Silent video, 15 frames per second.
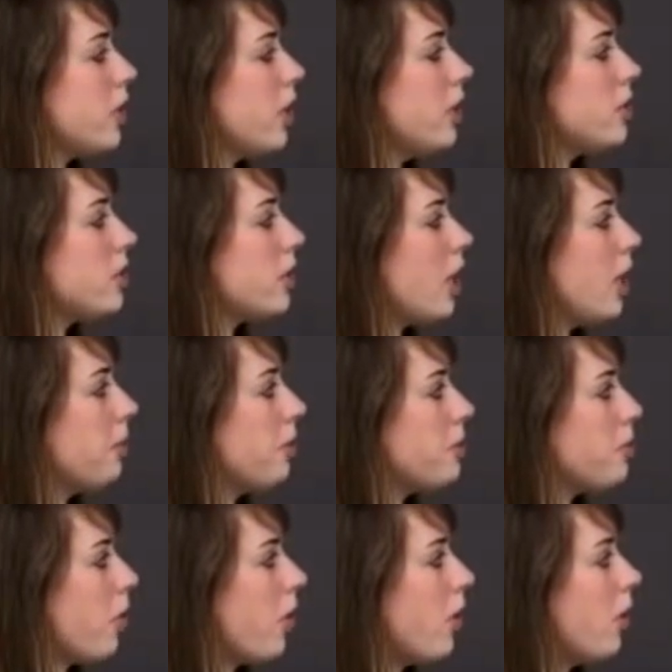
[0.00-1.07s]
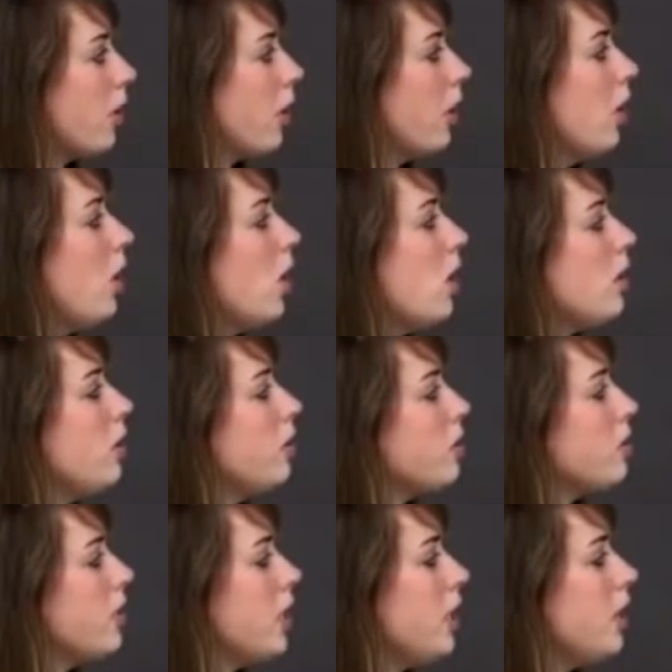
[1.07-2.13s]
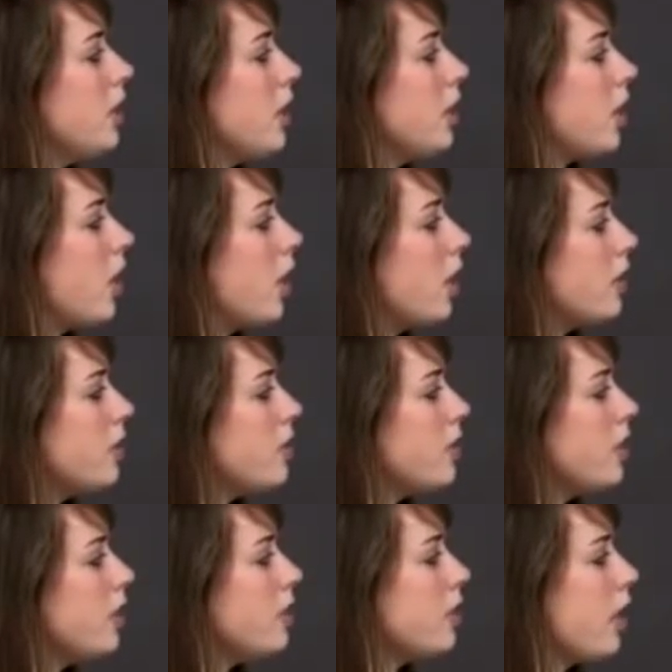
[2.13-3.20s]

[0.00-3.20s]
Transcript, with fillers: as time goes along, you'll see that the hard seeds